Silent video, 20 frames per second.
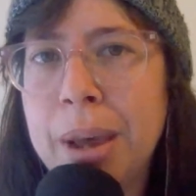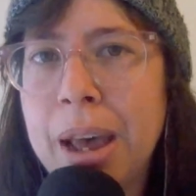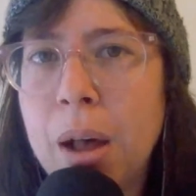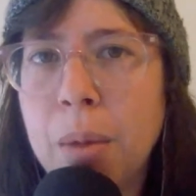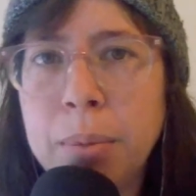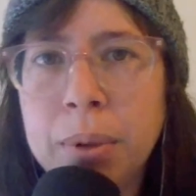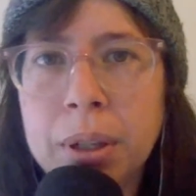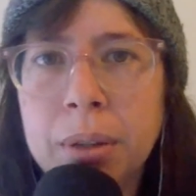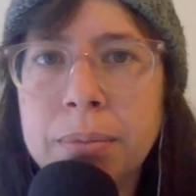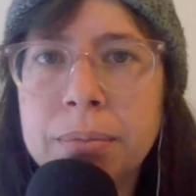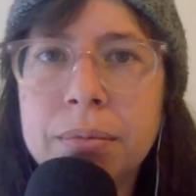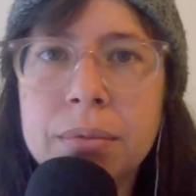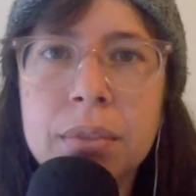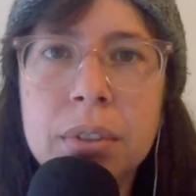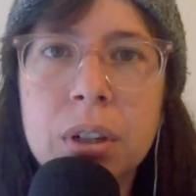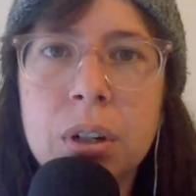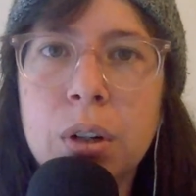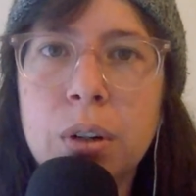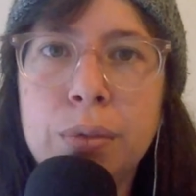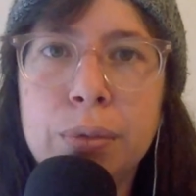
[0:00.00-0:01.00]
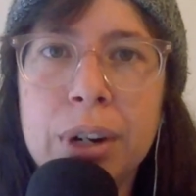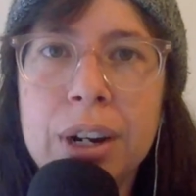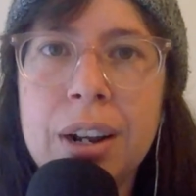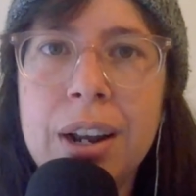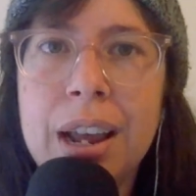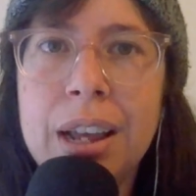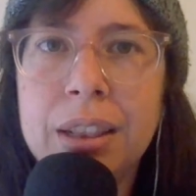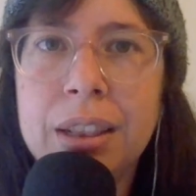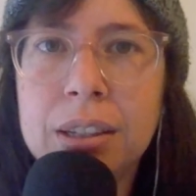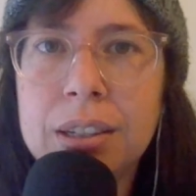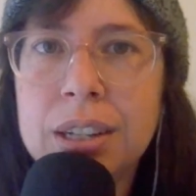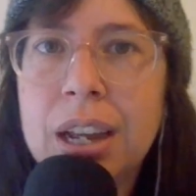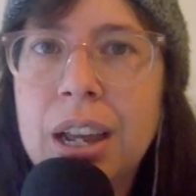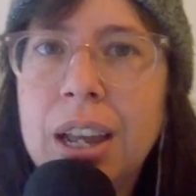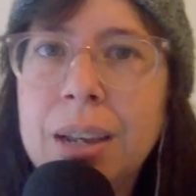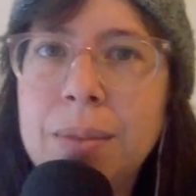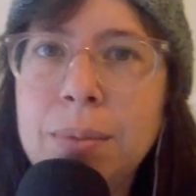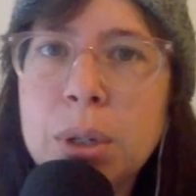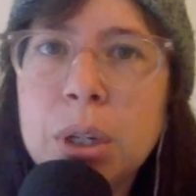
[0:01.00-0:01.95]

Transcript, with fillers: album, Girlfriend at the Time.